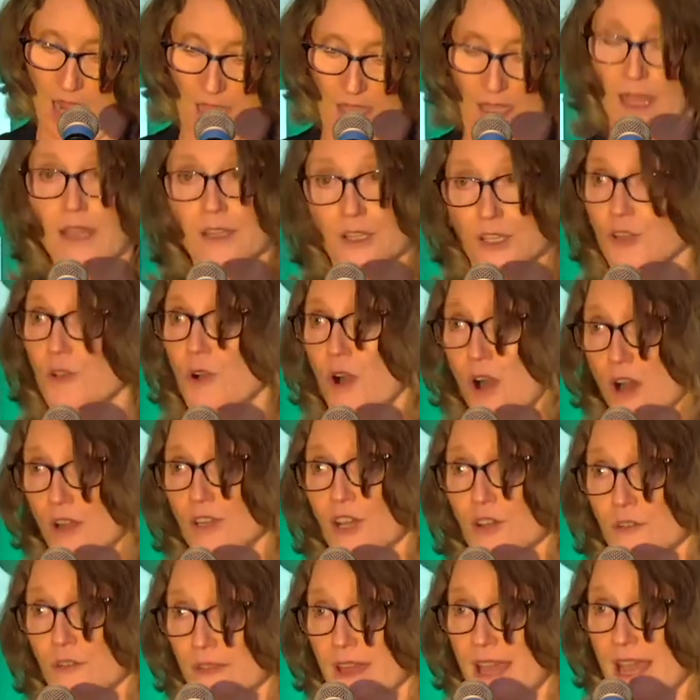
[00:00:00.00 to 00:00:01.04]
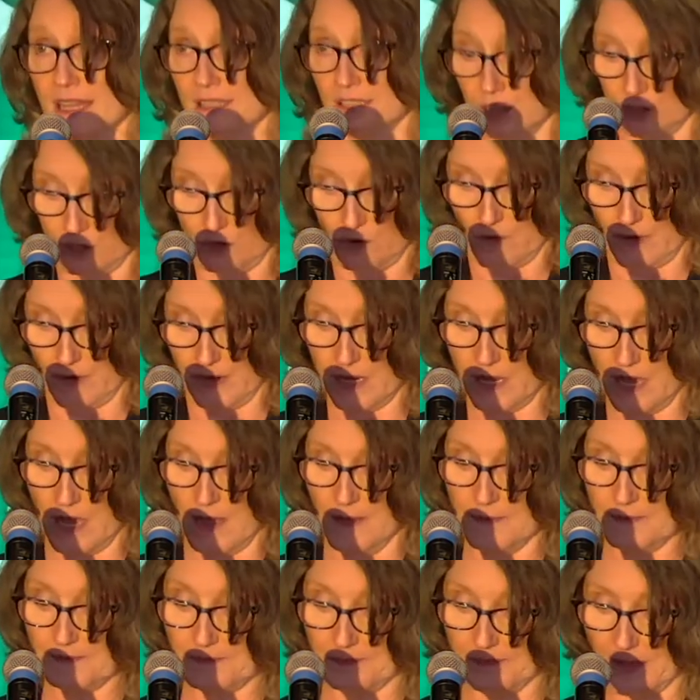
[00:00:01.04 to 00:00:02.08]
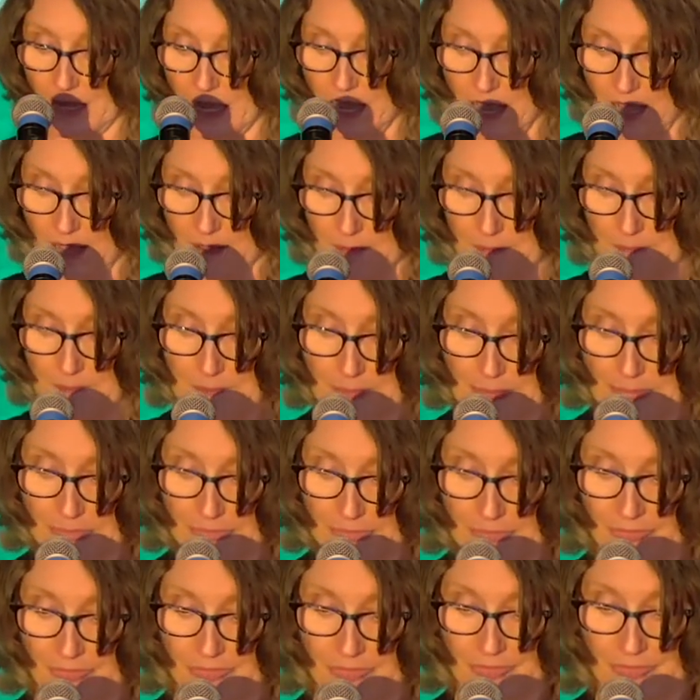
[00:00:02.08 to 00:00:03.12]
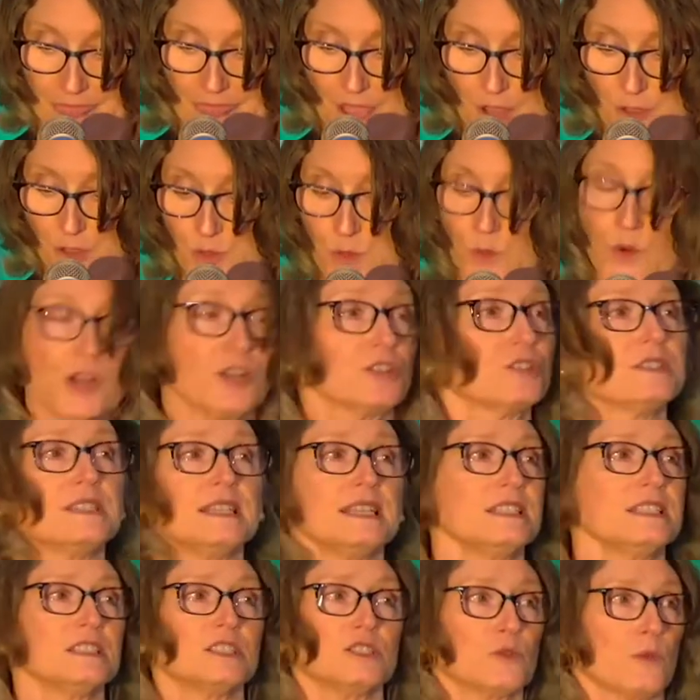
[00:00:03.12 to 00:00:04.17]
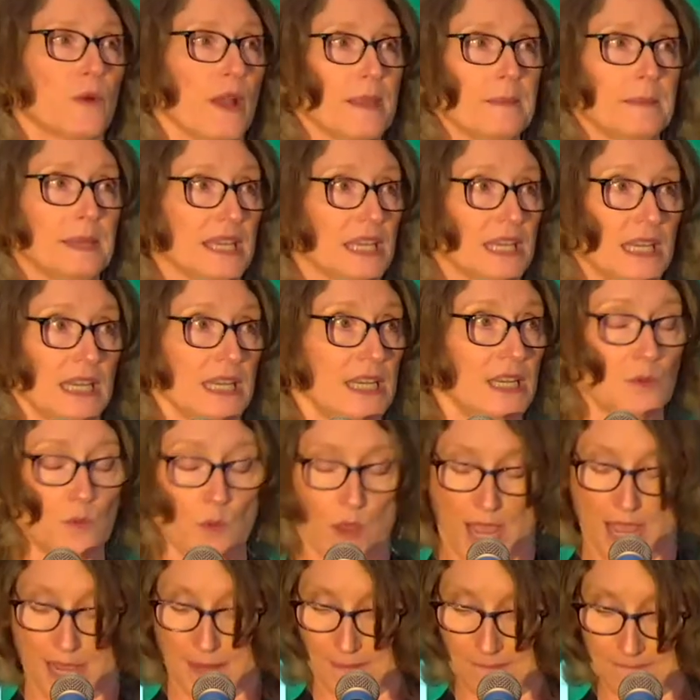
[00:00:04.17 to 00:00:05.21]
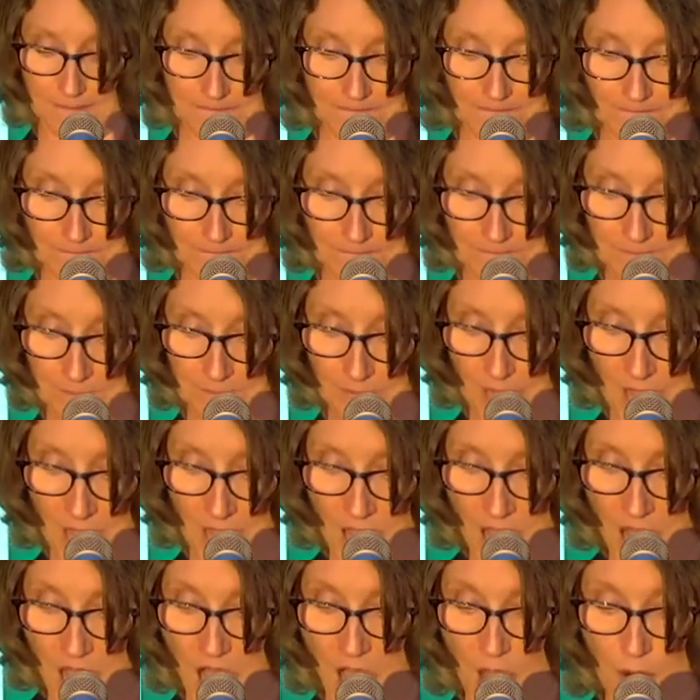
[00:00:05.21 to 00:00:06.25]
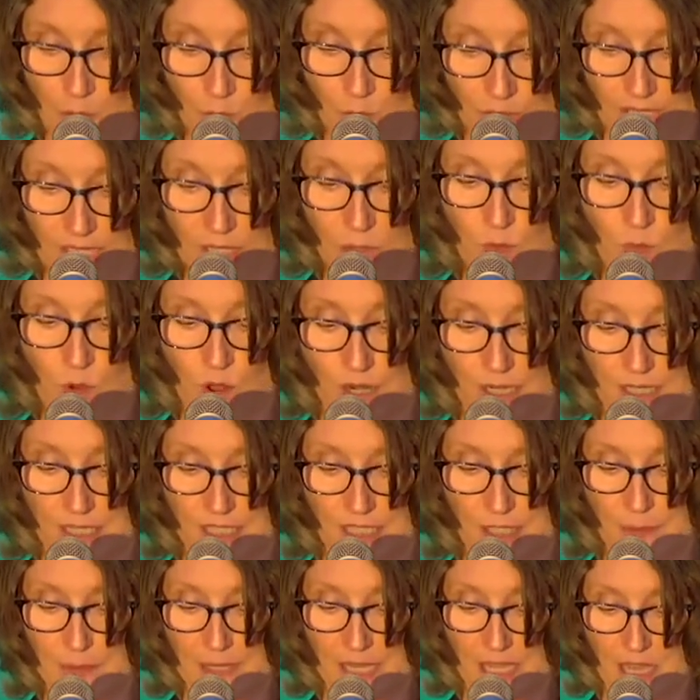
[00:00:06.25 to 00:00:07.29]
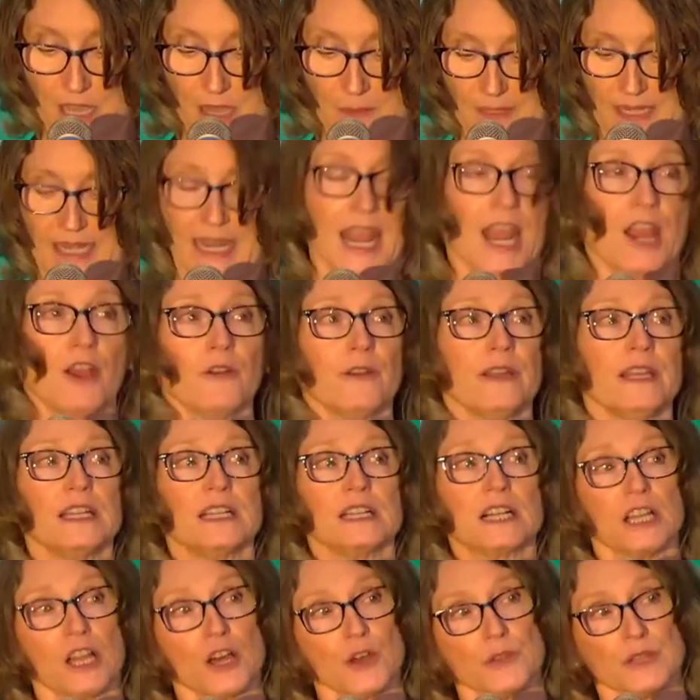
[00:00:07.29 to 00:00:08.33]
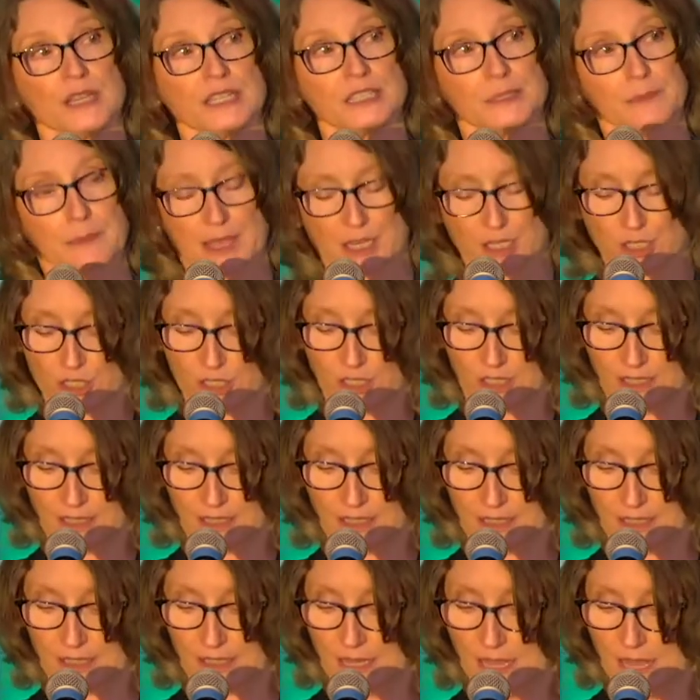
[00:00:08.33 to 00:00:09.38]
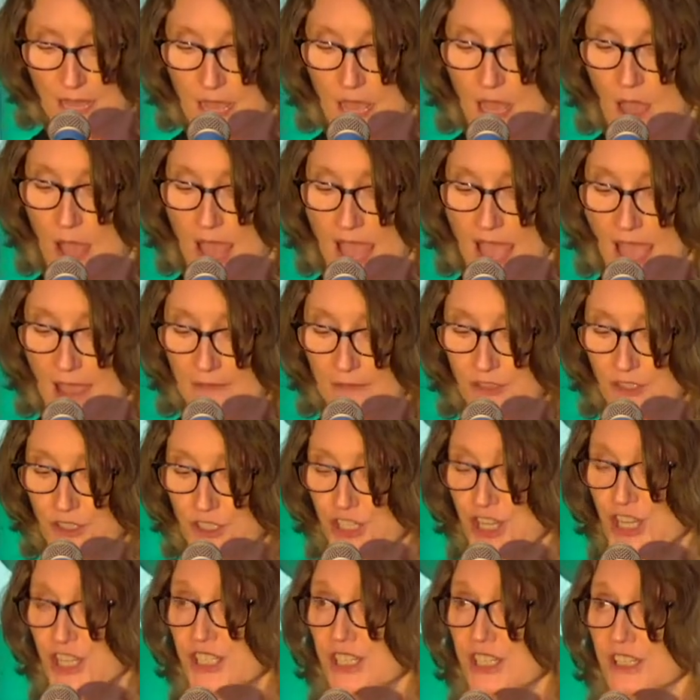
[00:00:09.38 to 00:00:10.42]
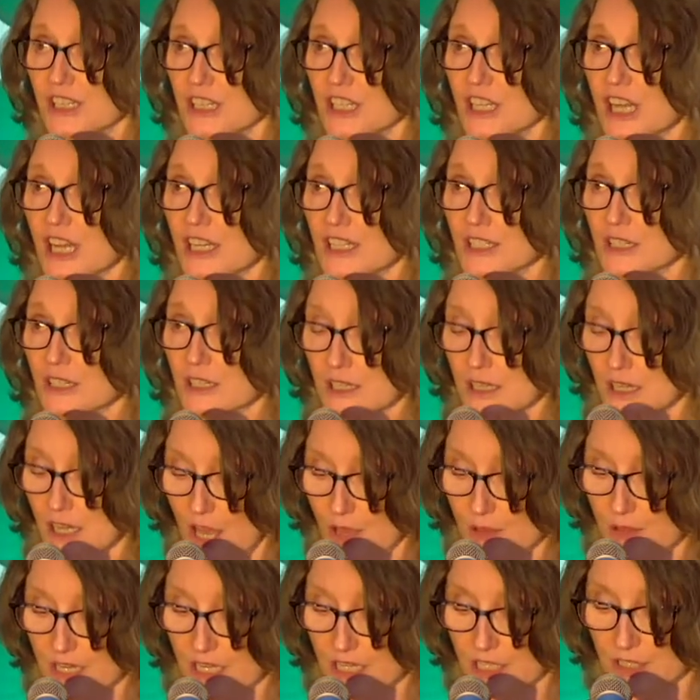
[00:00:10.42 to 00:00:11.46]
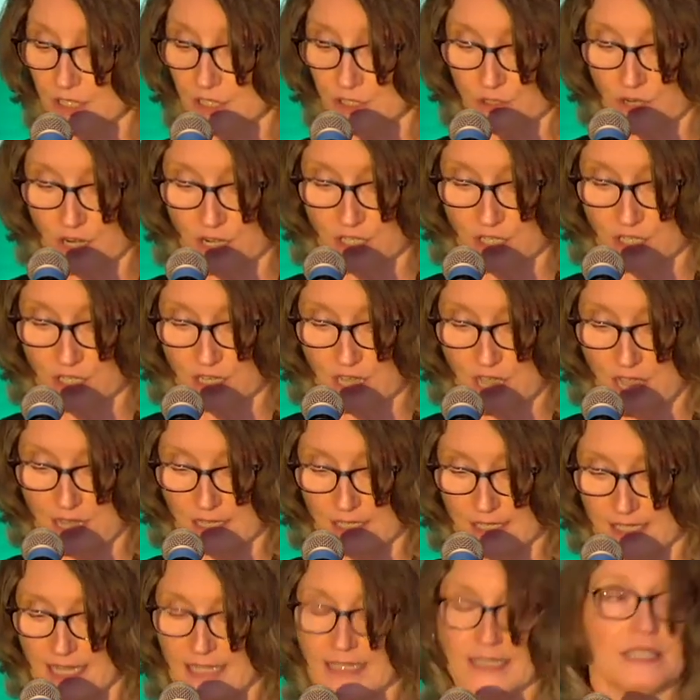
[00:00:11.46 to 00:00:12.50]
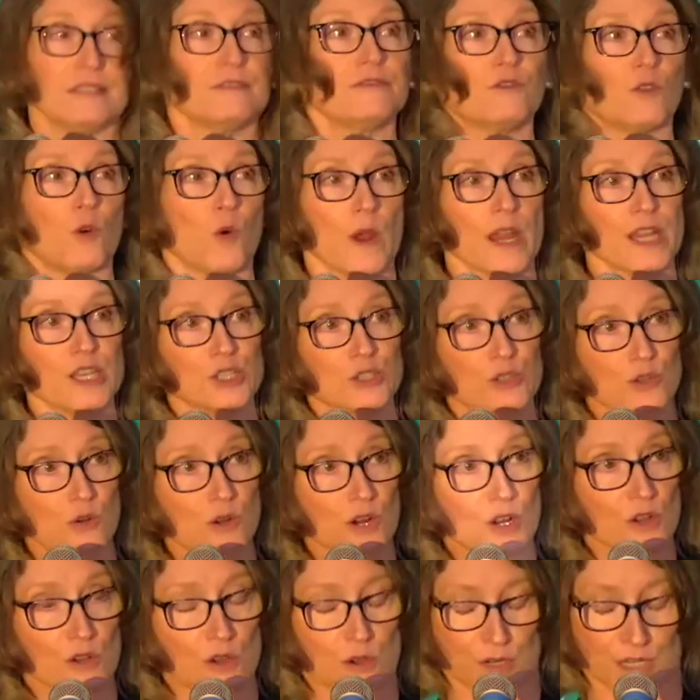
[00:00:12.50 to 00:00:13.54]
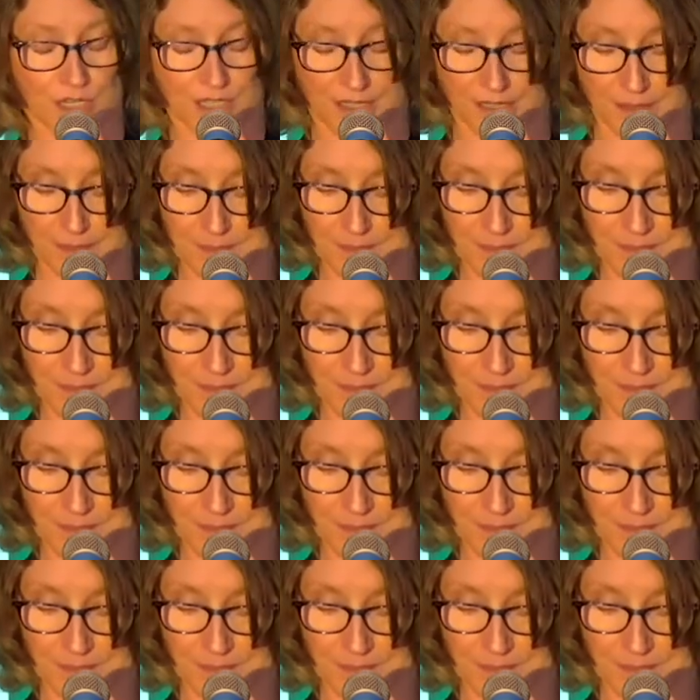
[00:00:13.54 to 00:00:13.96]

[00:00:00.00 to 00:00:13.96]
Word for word: And you all know that story, huh? Um, those words didn't sway me in any way. I really wanted to become an area clothing specialist after judging the clothing construction contest at 4 H short course